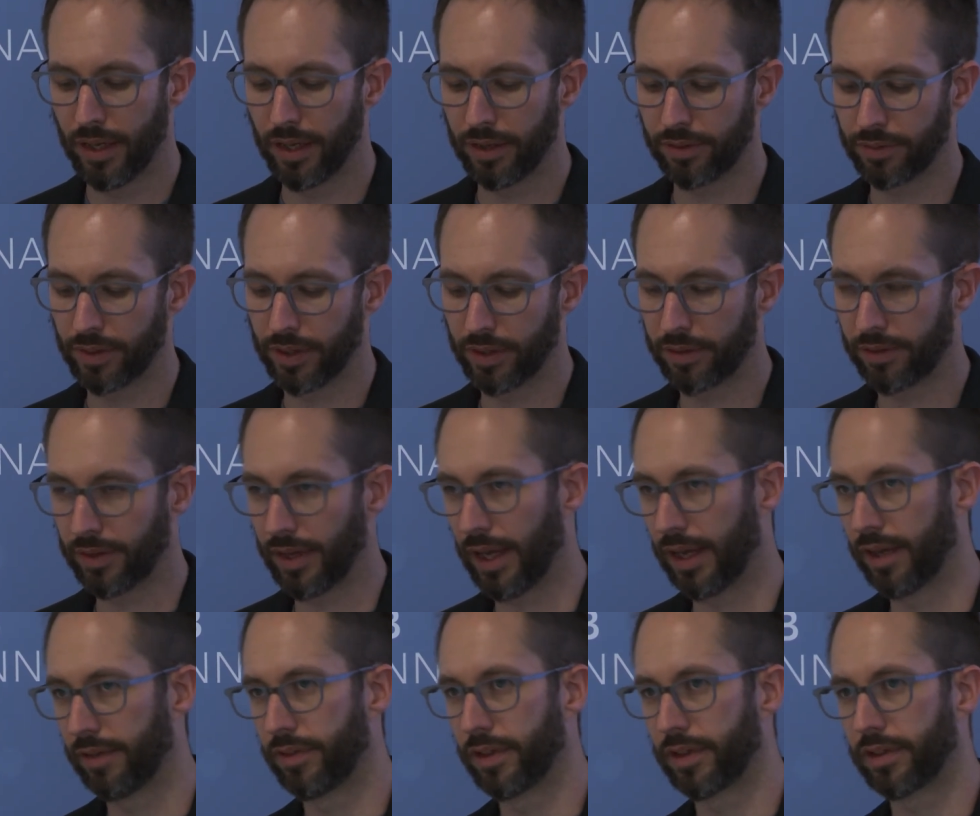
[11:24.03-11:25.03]
as well as
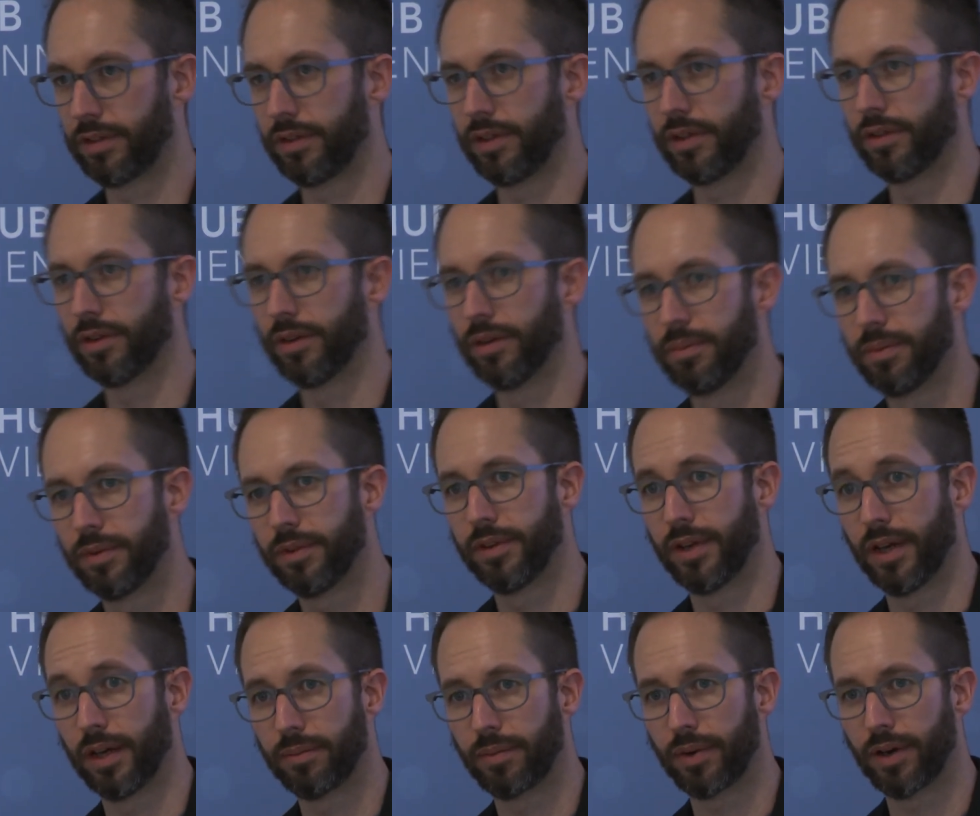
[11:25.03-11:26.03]
advocacy groups,
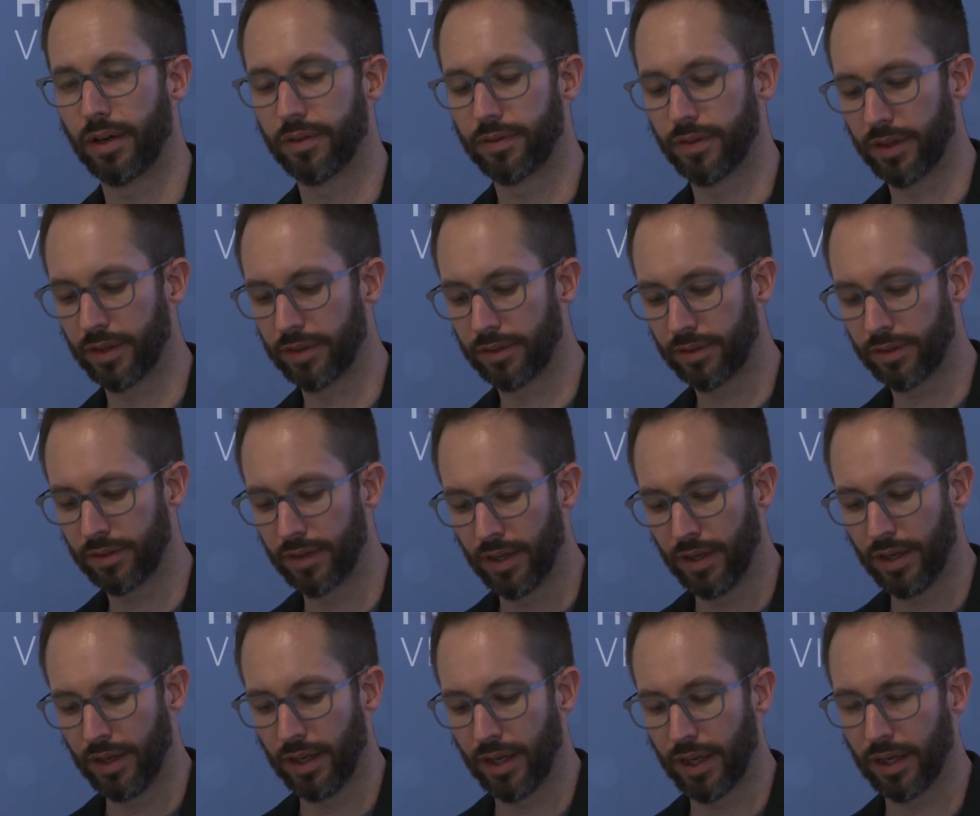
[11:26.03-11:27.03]
nonprofits,
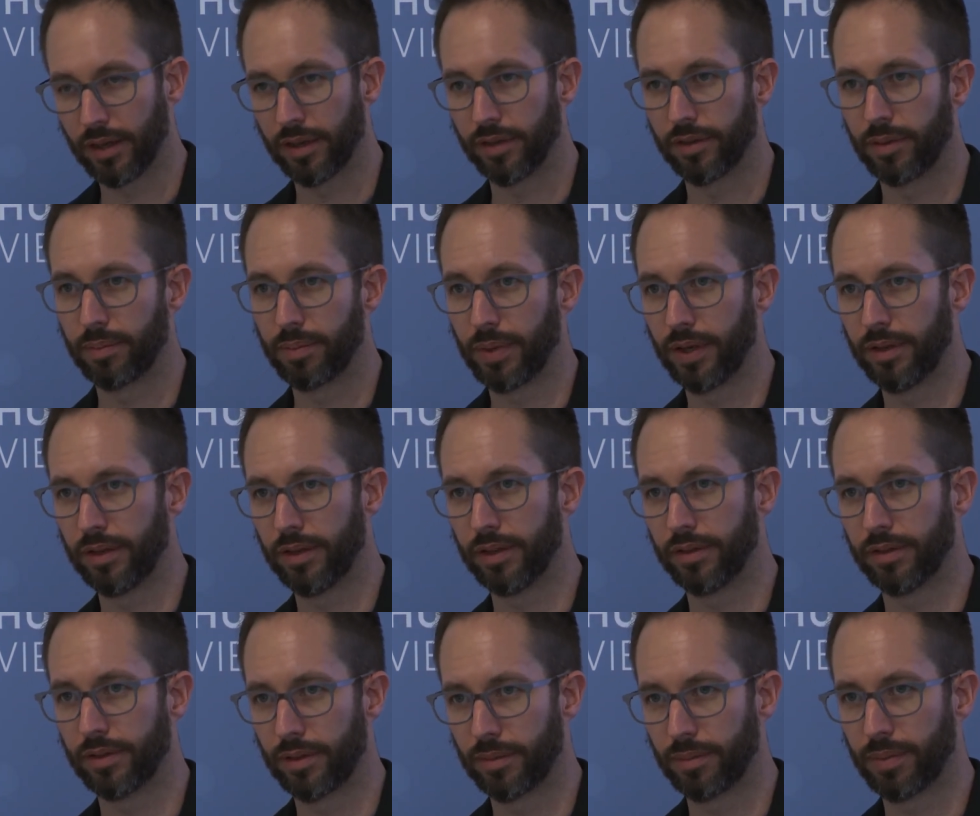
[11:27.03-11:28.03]
and other
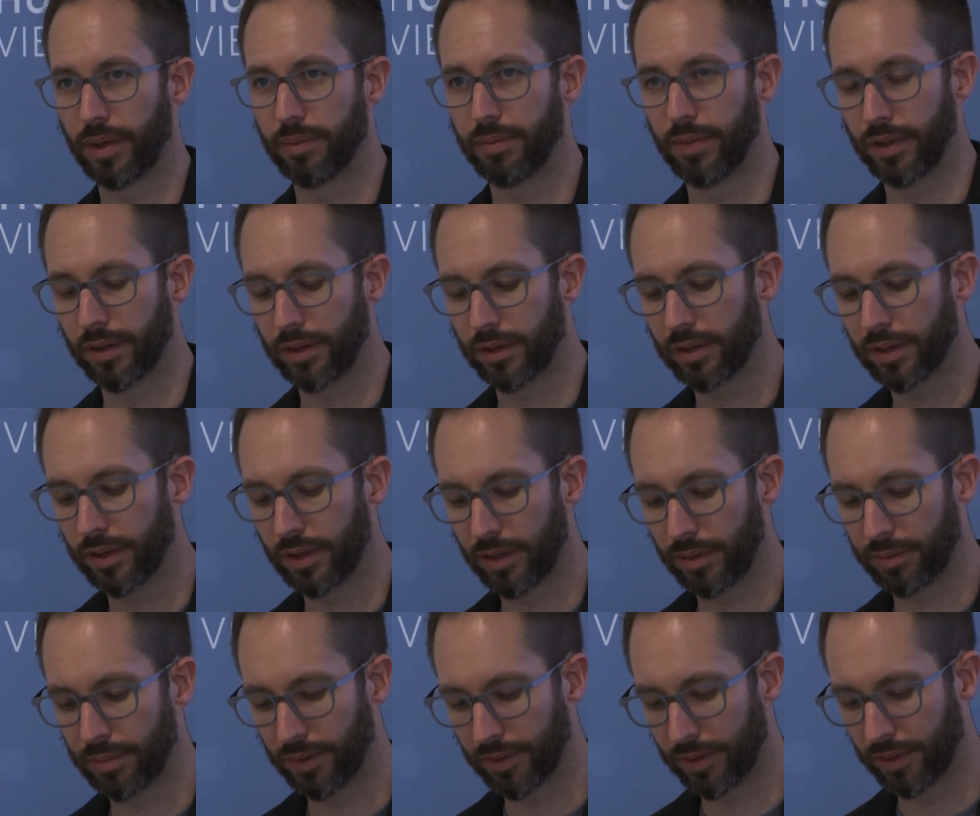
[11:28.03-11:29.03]
pundits or public
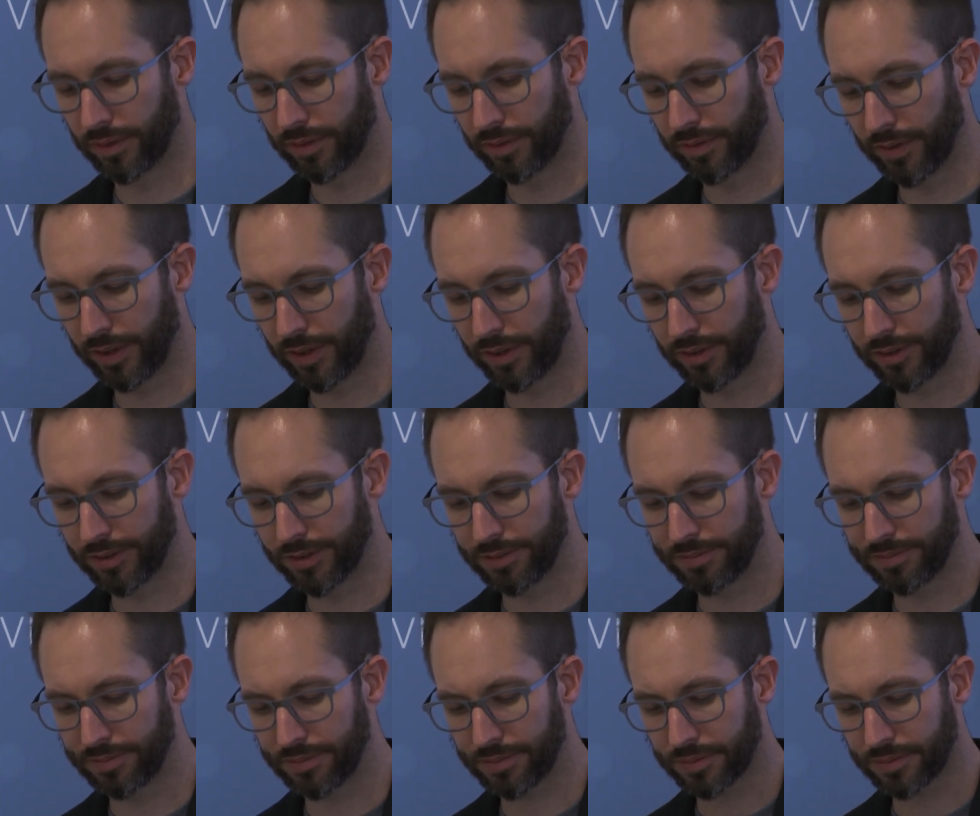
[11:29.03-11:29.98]
political figures.